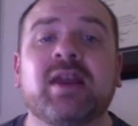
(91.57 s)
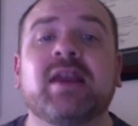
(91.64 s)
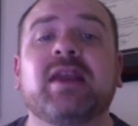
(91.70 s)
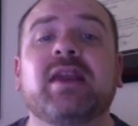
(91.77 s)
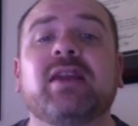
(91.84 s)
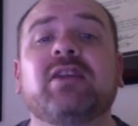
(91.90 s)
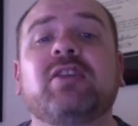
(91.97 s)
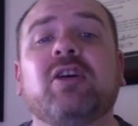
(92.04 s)

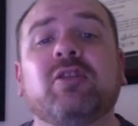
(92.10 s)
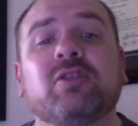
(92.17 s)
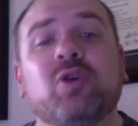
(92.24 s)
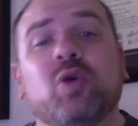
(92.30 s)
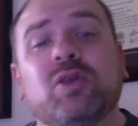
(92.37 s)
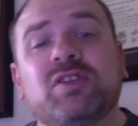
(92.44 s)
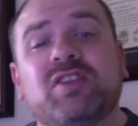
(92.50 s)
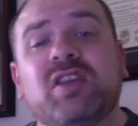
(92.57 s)
In adult
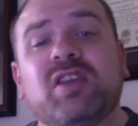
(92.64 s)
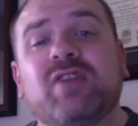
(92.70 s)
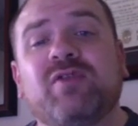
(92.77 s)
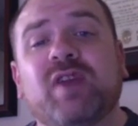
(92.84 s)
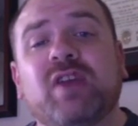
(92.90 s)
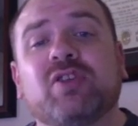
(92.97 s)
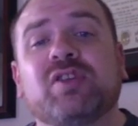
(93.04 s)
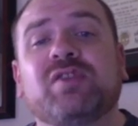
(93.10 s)
courts, the
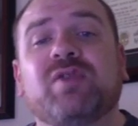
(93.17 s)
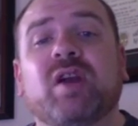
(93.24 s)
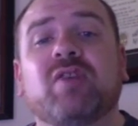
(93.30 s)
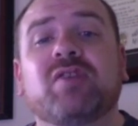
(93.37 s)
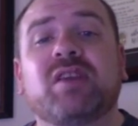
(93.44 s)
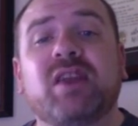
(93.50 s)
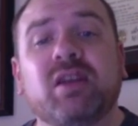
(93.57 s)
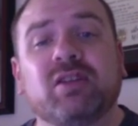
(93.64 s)
offender is
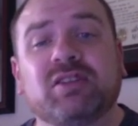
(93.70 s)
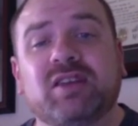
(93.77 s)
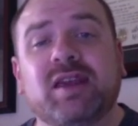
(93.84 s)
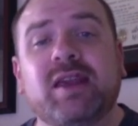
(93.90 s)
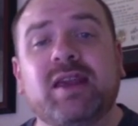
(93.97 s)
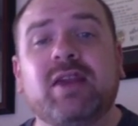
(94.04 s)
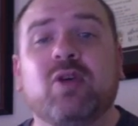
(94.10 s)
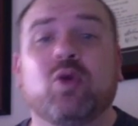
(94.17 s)
found
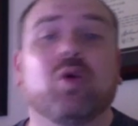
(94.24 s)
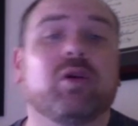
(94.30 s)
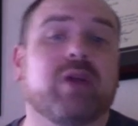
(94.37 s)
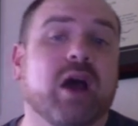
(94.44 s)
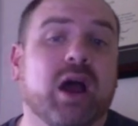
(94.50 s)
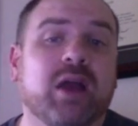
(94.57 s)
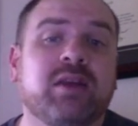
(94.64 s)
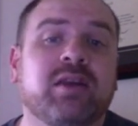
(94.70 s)
guilty or
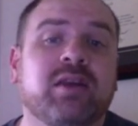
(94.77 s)
not,